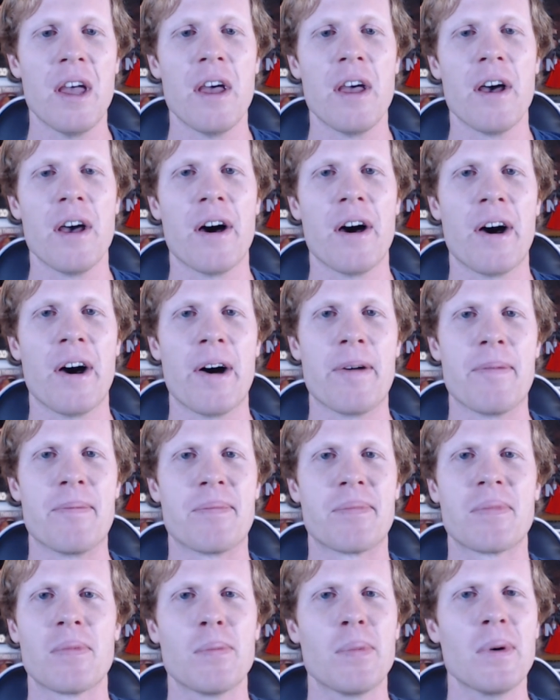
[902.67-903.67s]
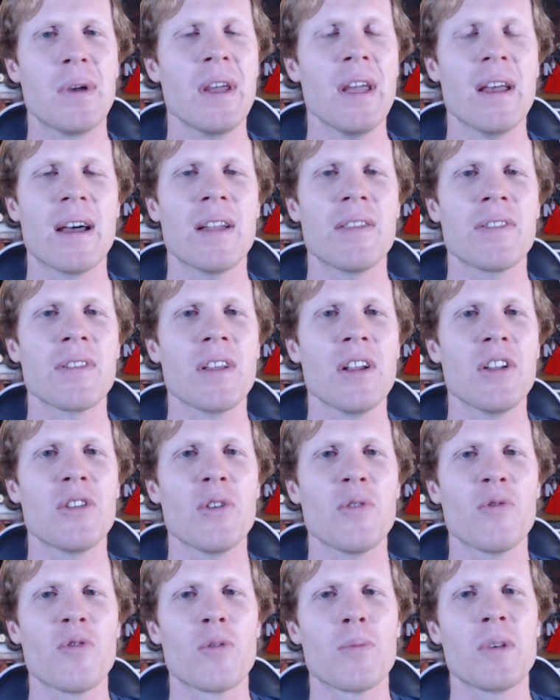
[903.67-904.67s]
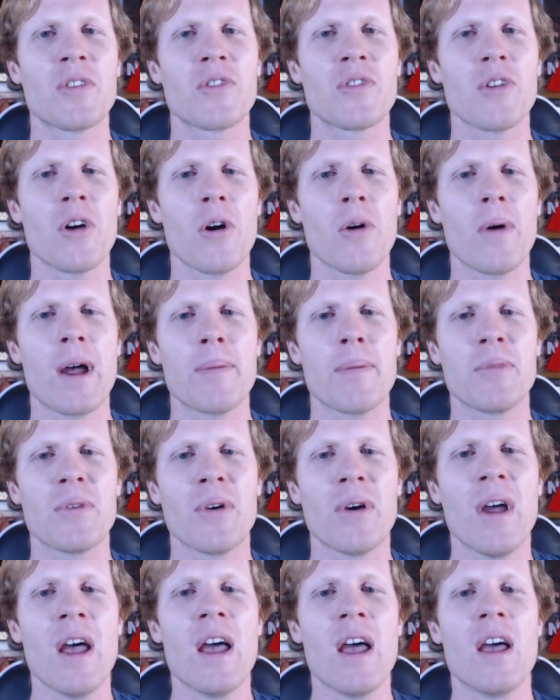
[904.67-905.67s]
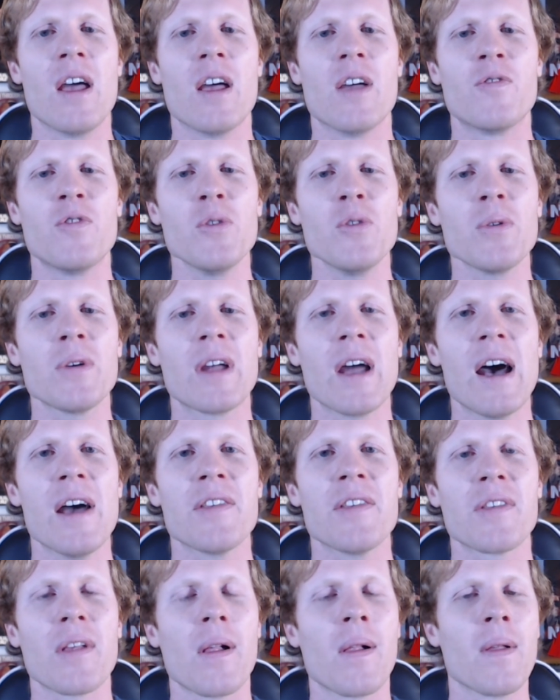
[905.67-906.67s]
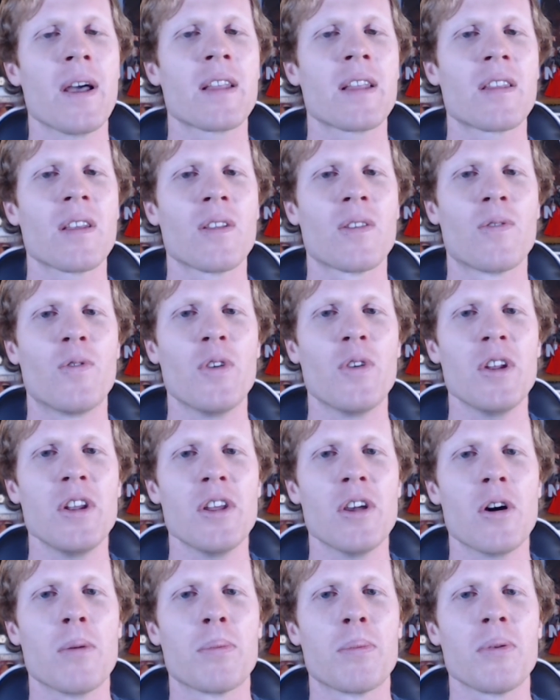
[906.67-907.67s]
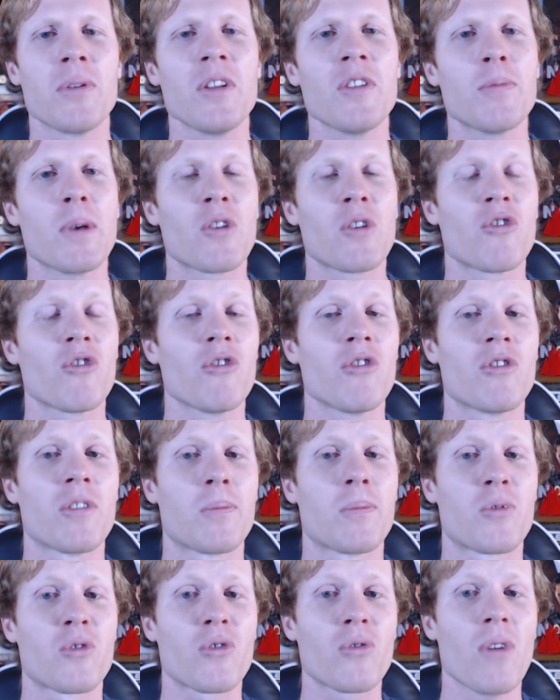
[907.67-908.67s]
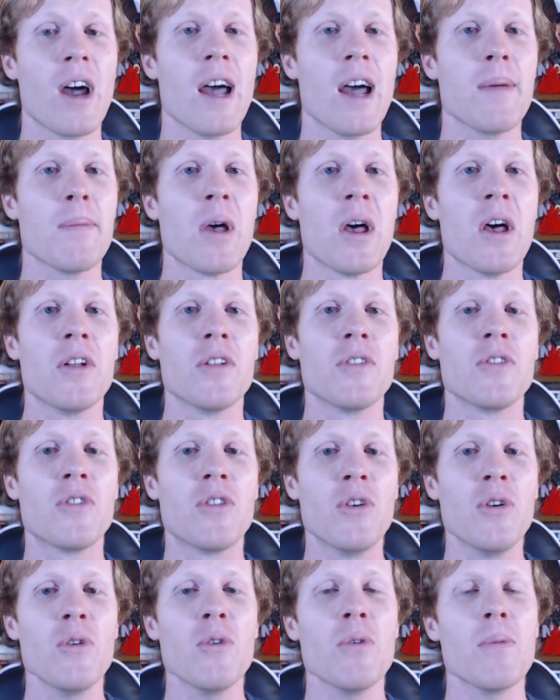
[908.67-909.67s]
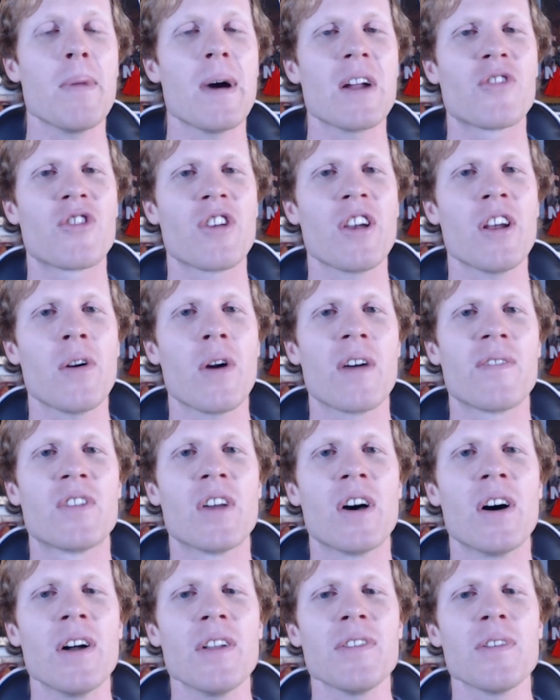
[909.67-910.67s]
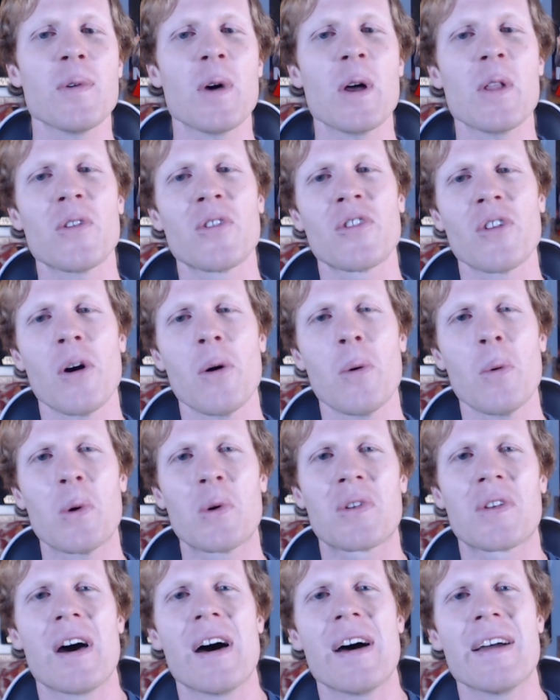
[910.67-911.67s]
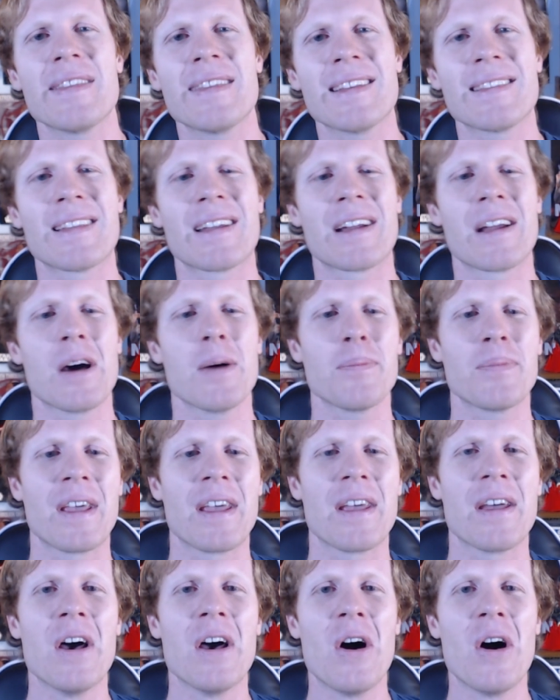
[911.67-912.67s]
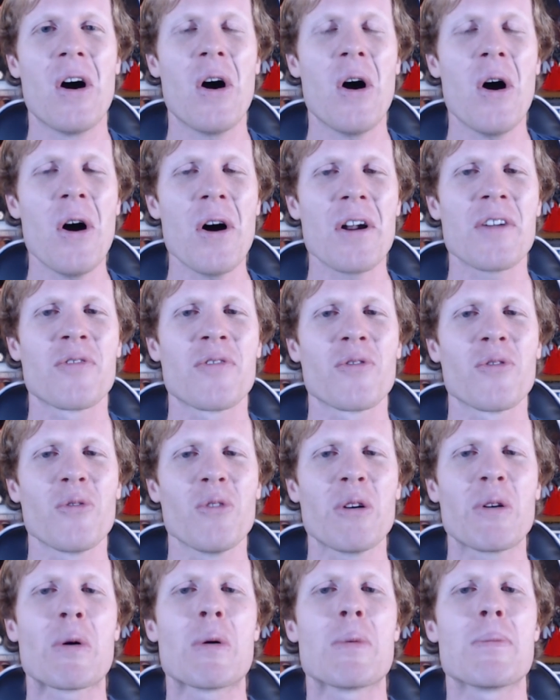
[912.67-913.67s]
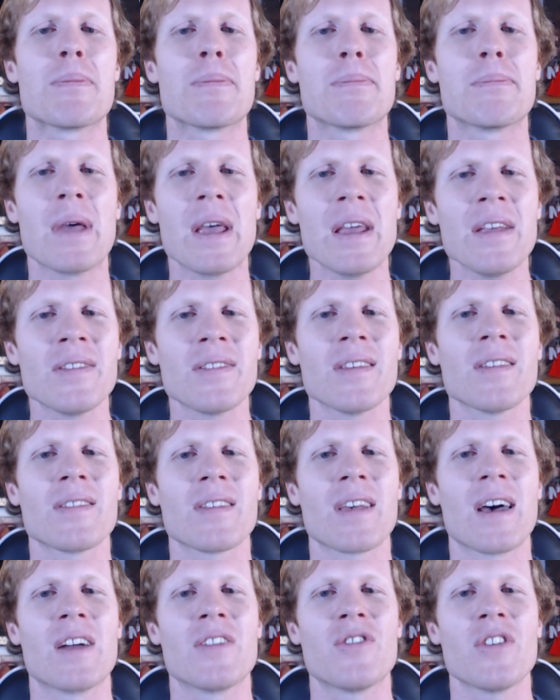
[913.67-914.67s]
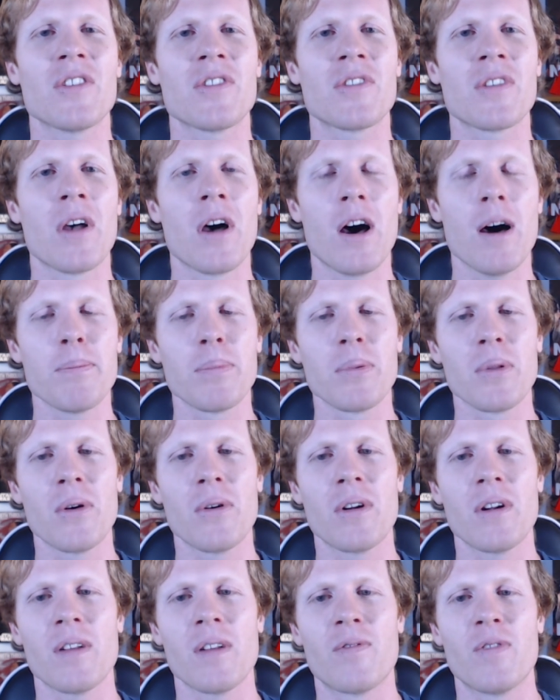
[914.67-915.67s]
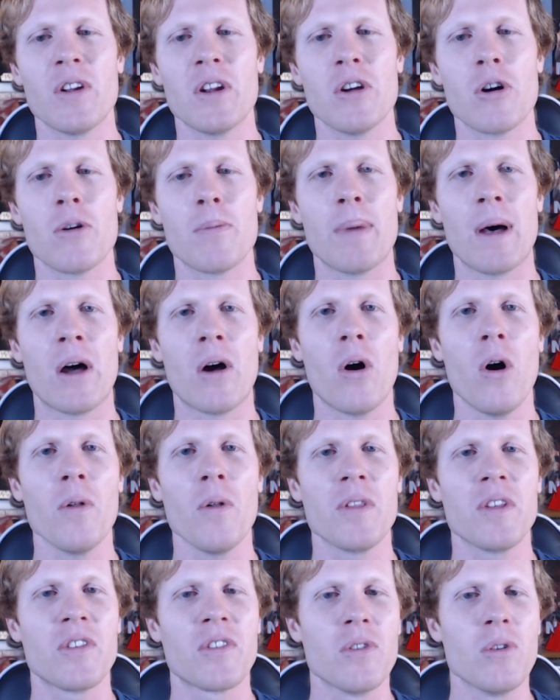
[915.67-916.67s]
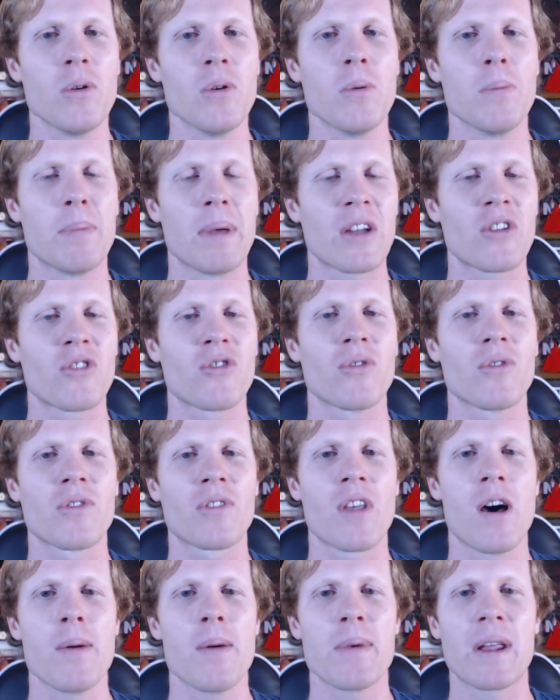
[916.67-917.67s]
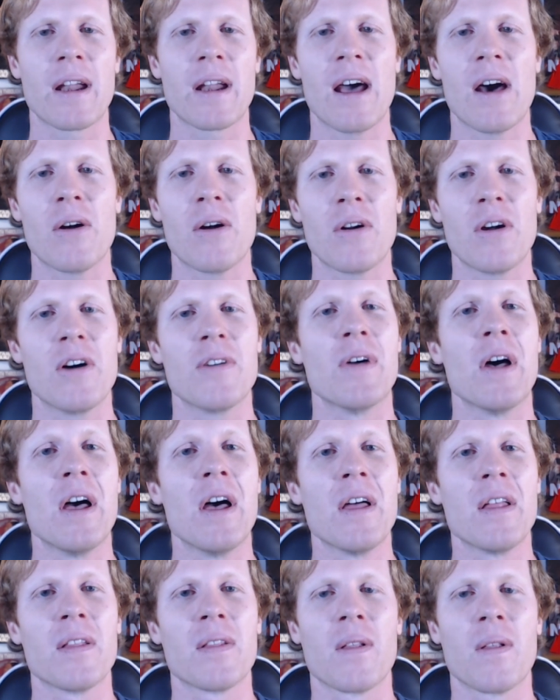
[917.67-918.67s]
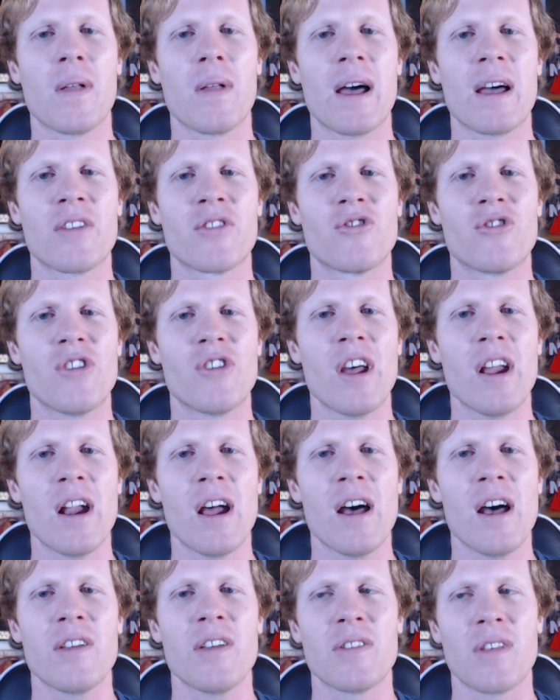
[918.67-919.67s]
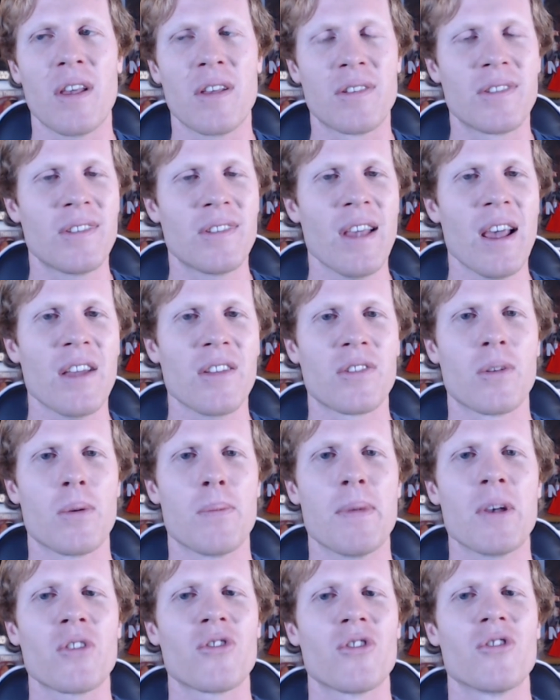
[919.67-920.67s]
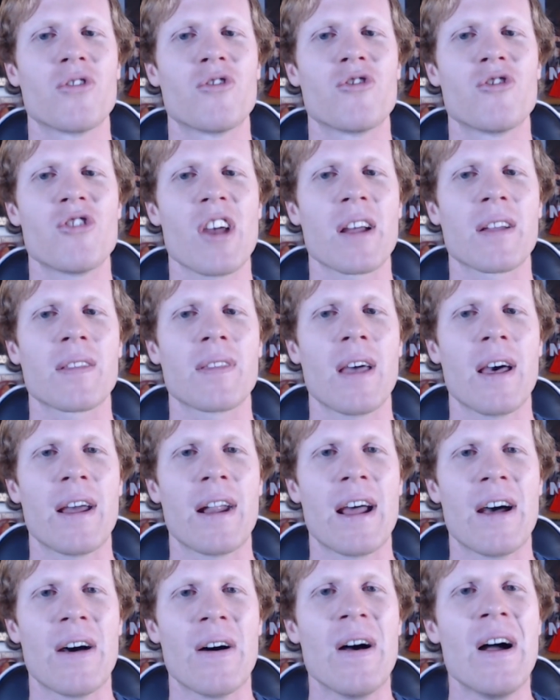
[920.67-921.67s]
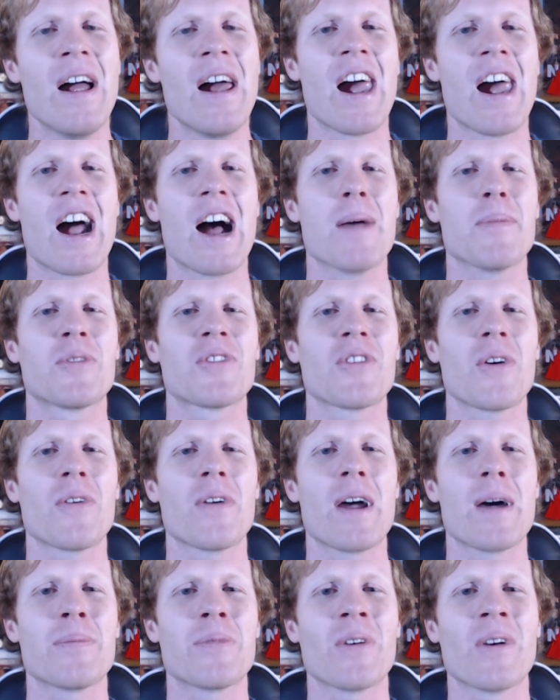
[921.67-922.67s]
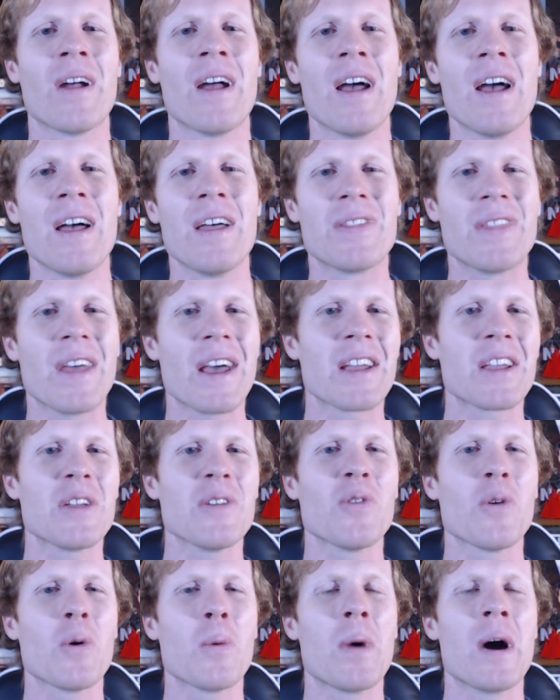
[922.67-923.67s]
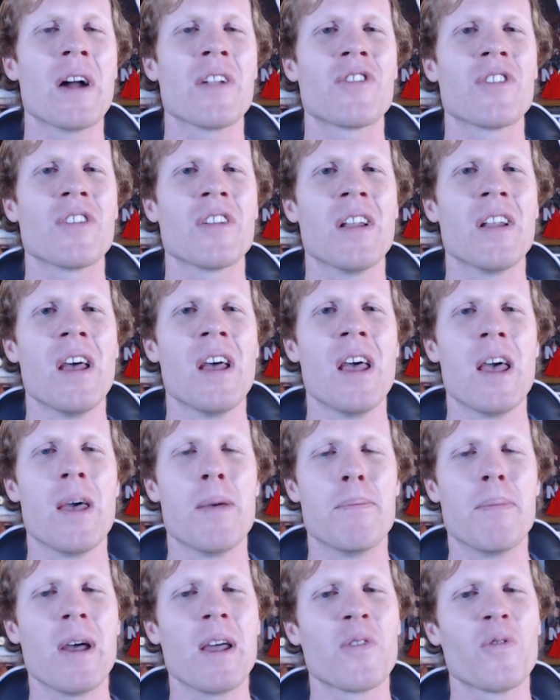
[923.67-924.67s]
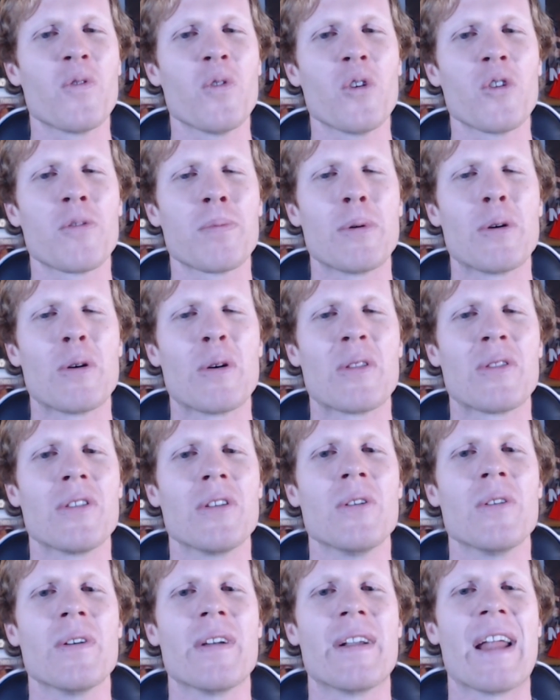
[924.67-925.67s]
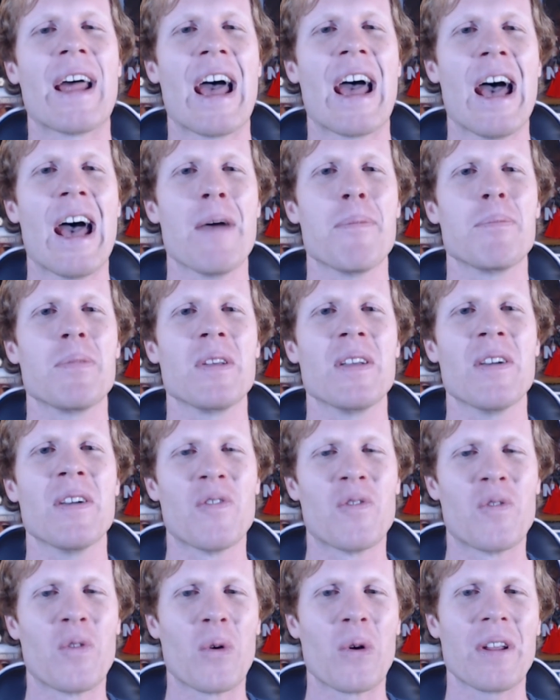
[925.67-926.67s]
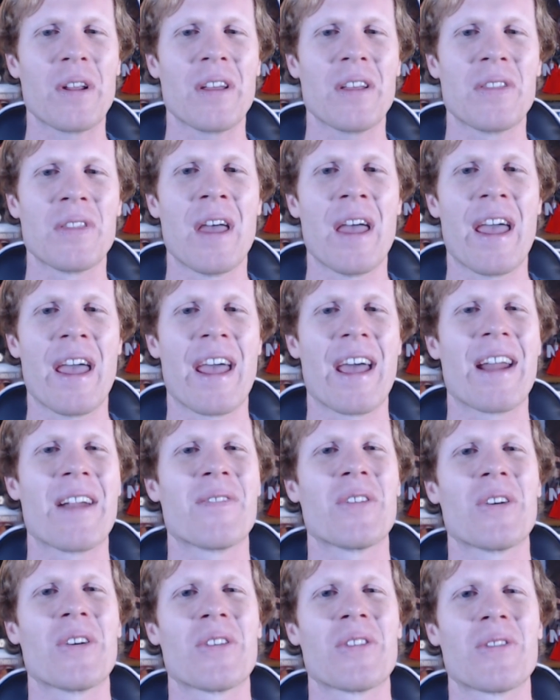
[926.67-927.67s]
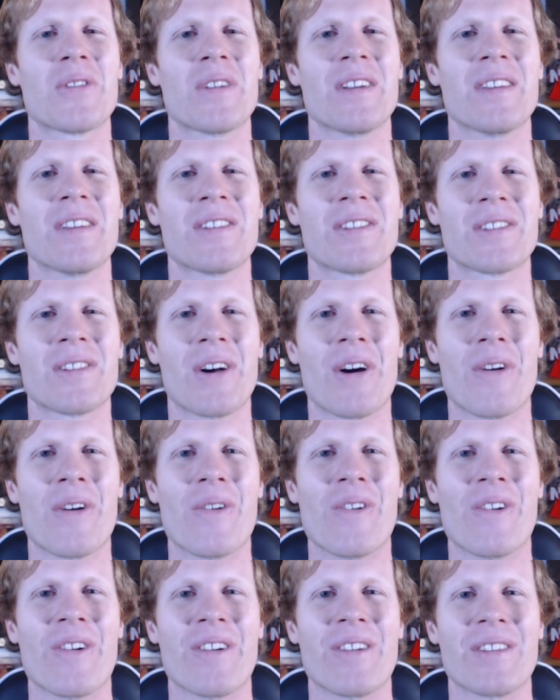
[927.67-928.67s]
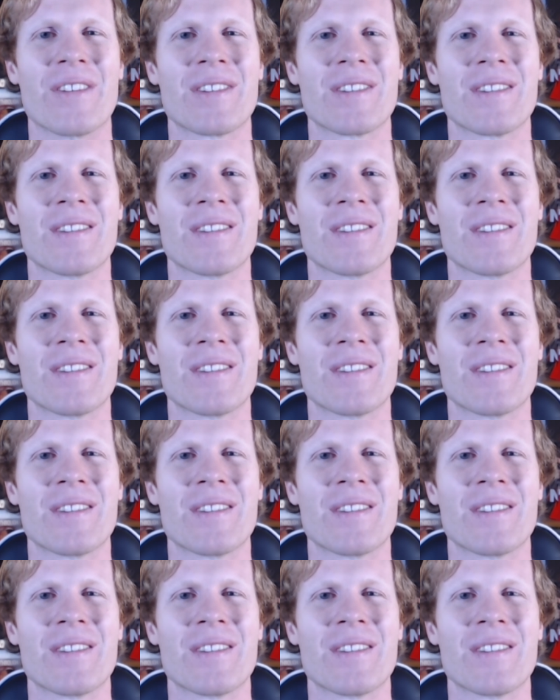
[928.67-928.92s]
But yeah, that's going to do it for me, Starrapter. If you guys like this video, please make sure you subscribe to my channel. I have tons of other Star Wars content that I update on a frequent basis. I just uploaded a video about all these new pictures coming out of The Last Jedi's set, so make sure you check that out. I'm Starrapter. Thank you for watching. May the Force be with you, and happy 40th anniversary, Star Wars.